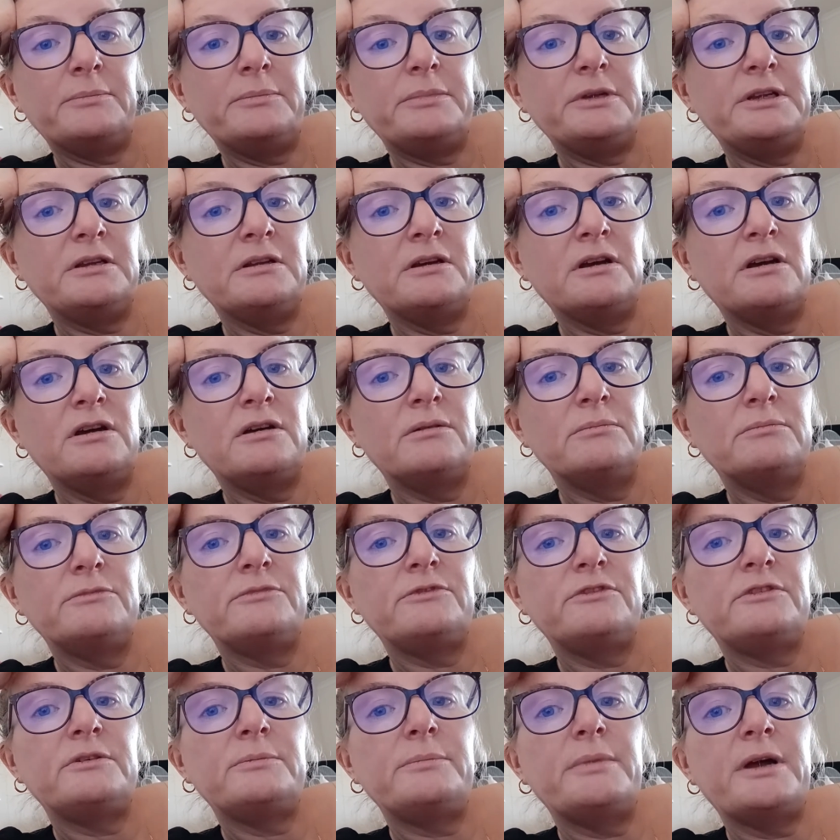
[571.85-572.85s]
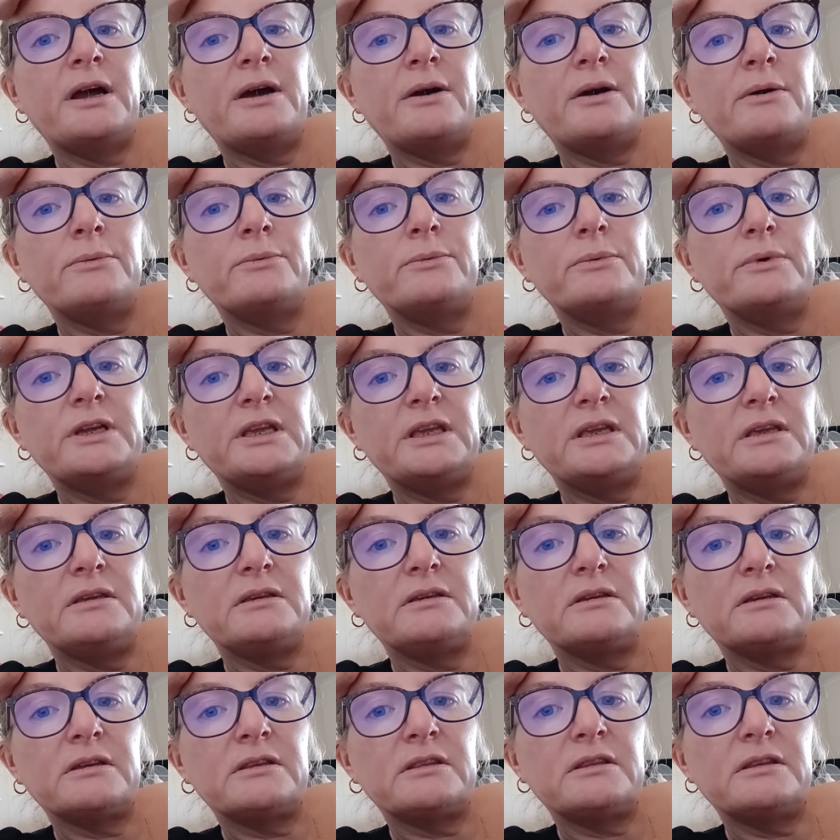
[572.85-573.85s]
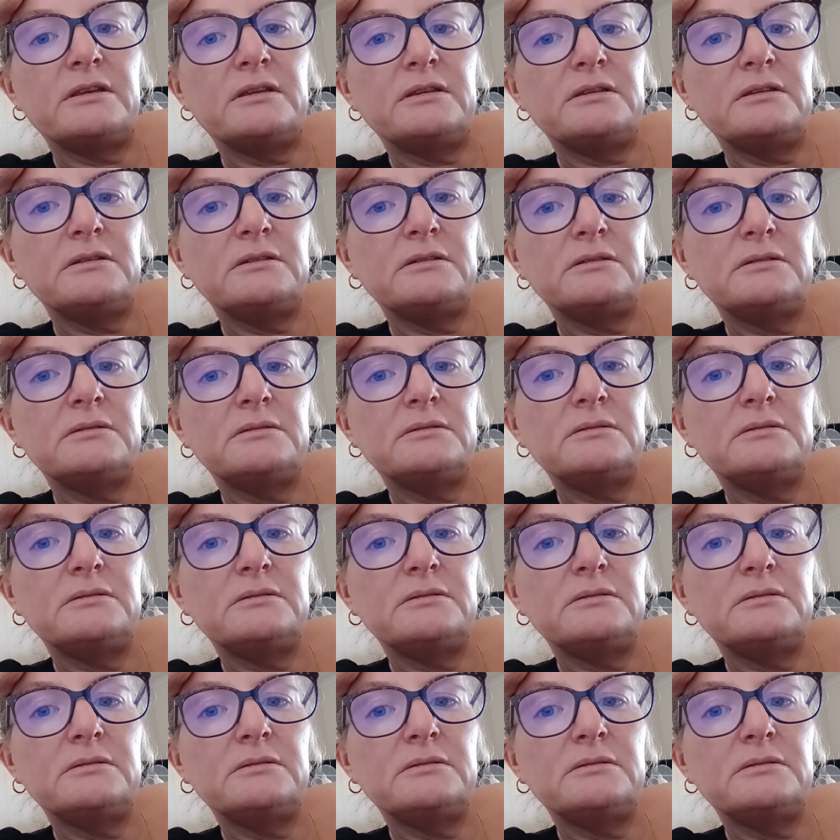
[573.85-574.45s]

been home for about a week, I think,